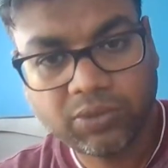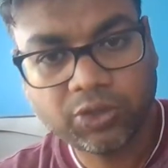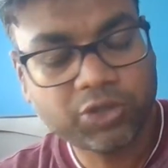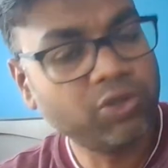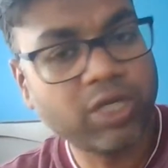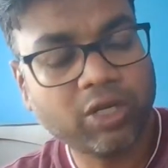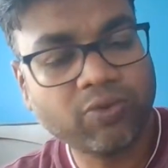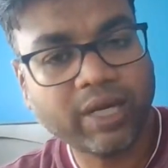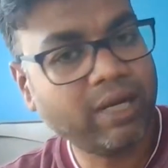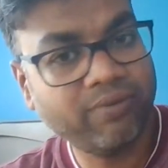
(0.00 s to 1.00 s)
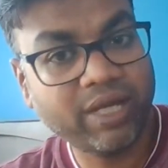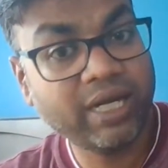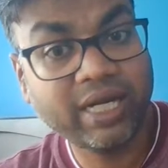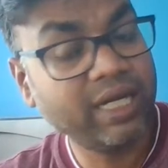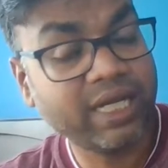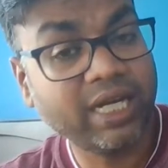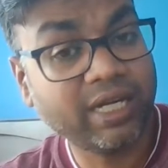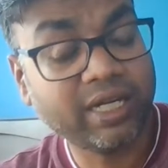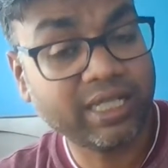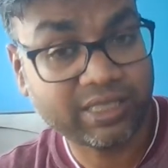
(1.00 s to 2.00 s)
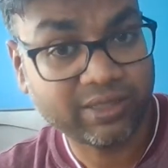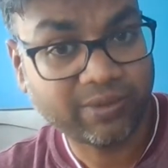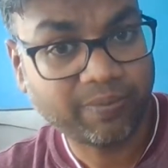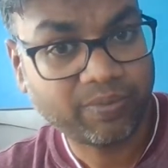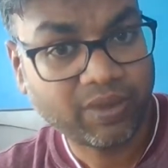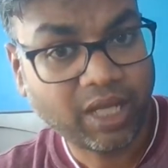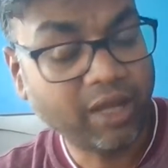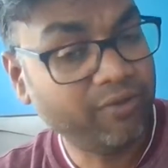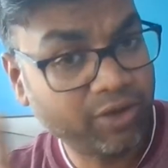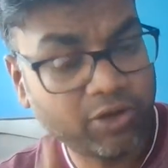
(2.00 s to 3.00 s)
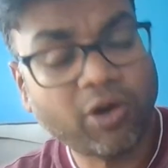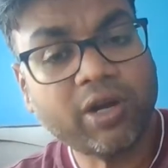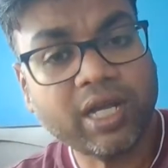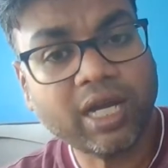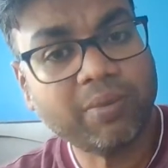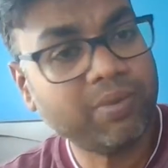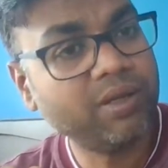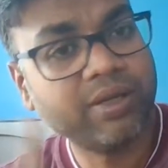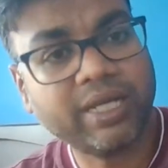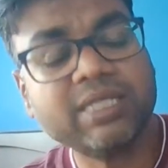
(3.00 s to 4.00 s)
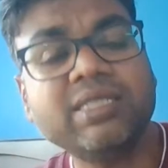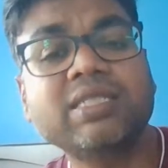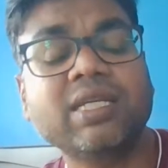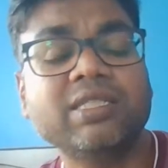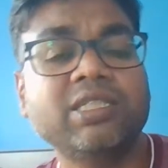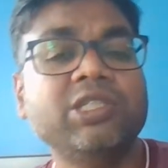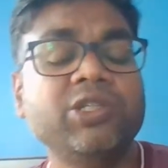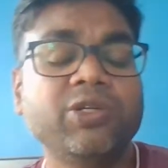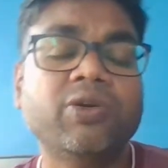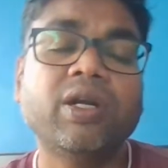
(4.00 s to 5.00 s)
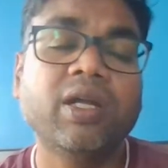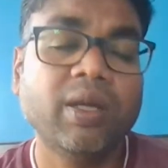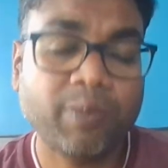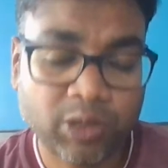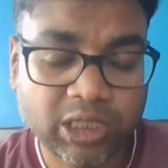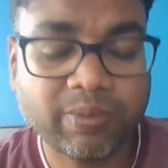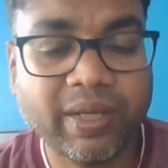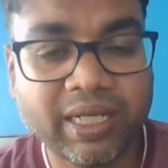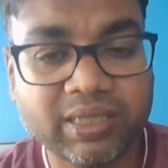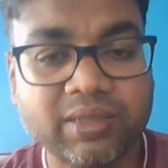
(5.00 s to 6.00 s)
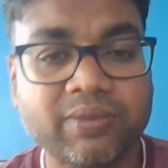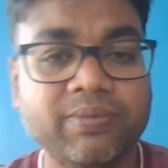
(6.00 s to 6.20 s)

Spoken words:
You should require a very dedicated tester. And if you don't have, raise this concern to your project manager.